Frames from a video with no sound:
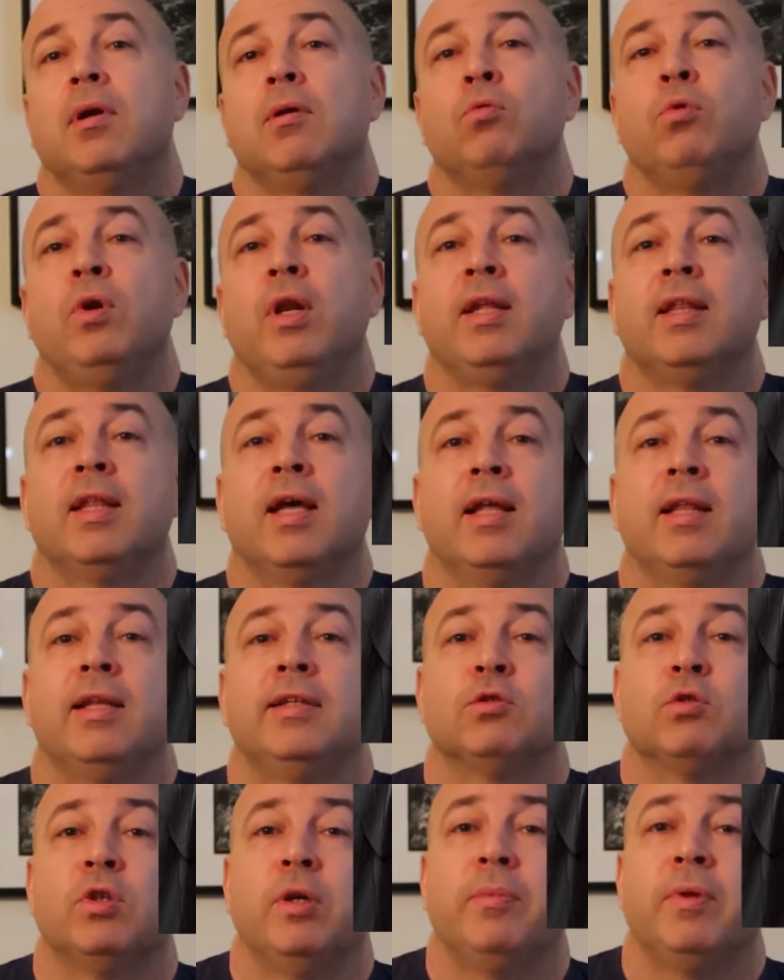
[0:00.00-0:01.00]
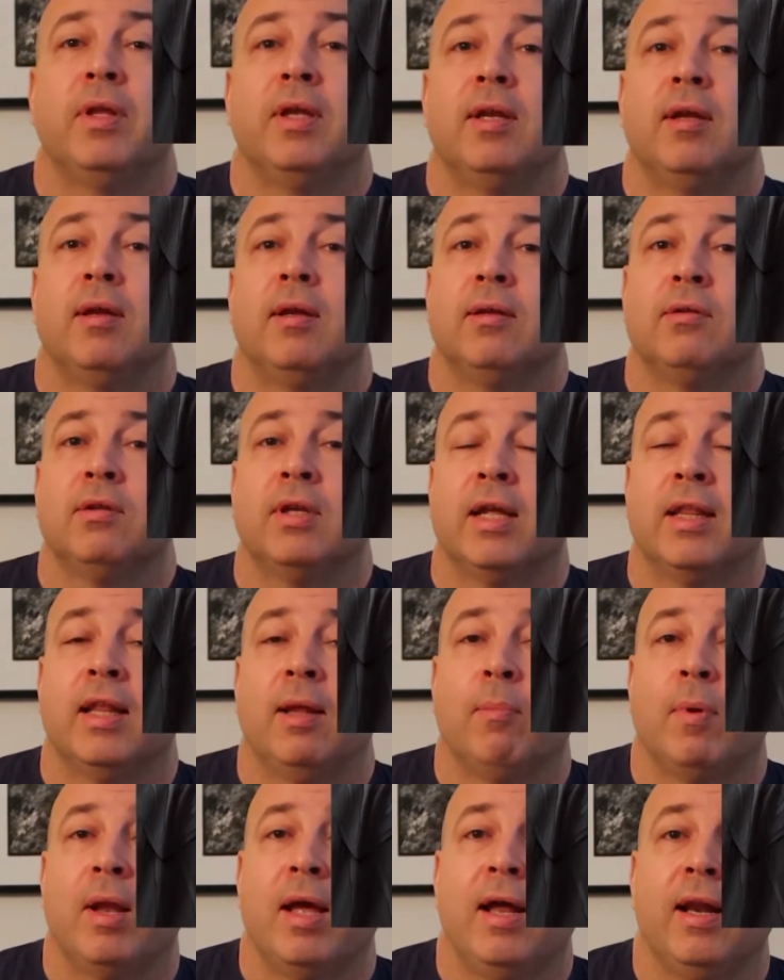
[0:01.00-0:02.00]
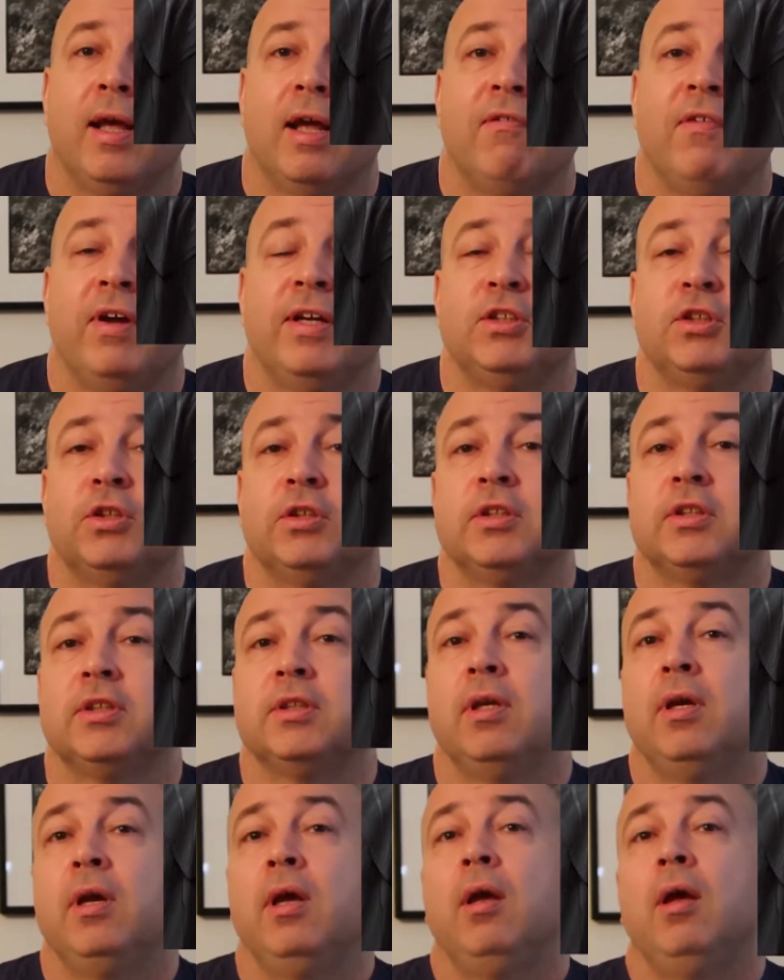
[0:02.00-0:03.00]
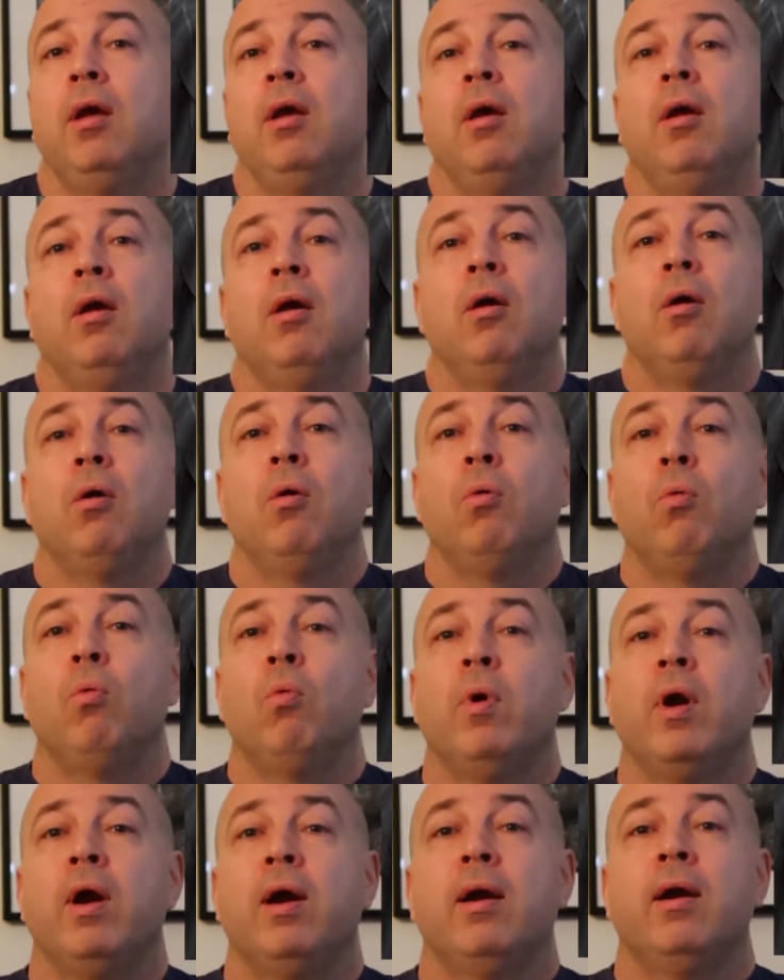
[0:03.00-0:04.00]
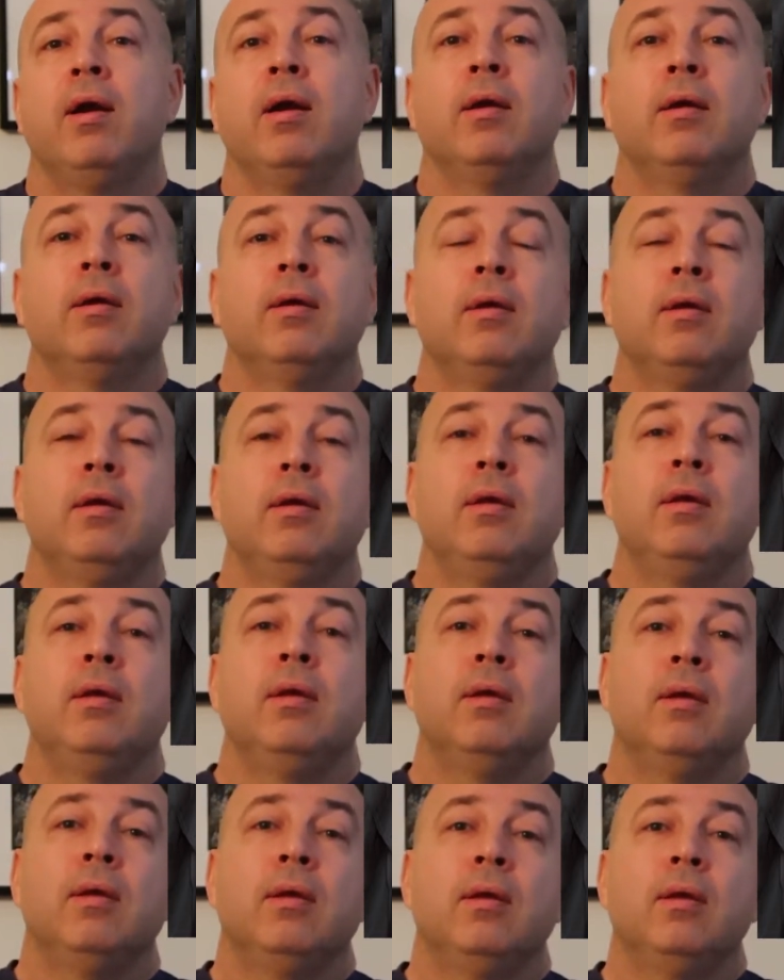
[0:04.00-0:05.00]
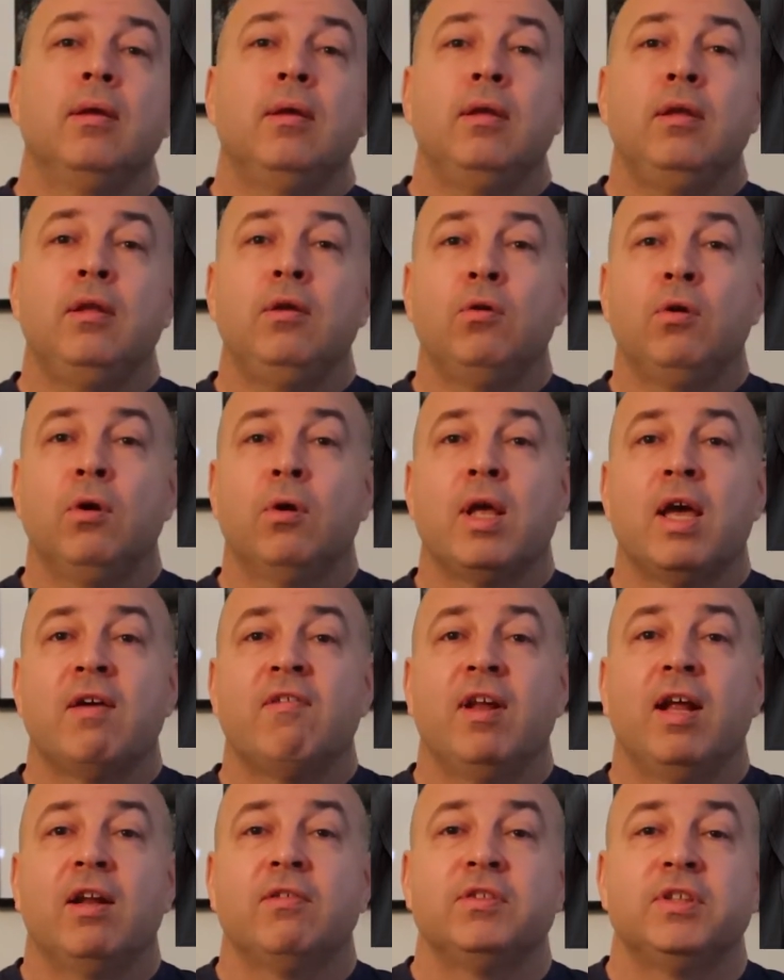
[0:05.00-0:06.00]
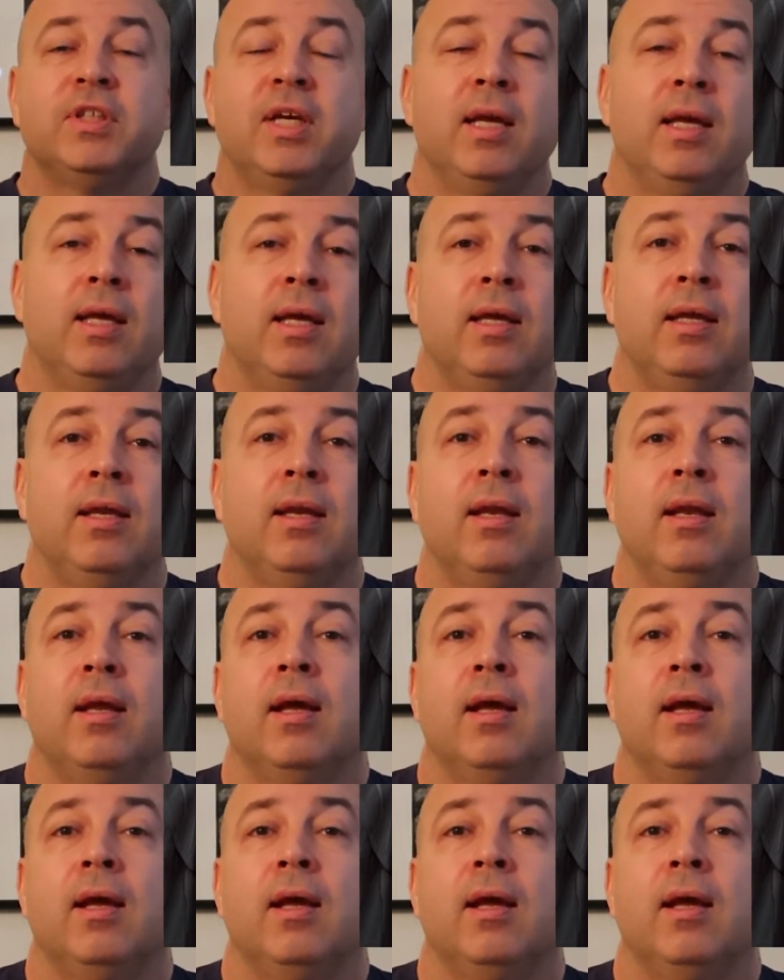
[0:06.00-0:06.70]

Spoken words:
really tightly scripted, tightly planned adventures where you don't have a lot of say in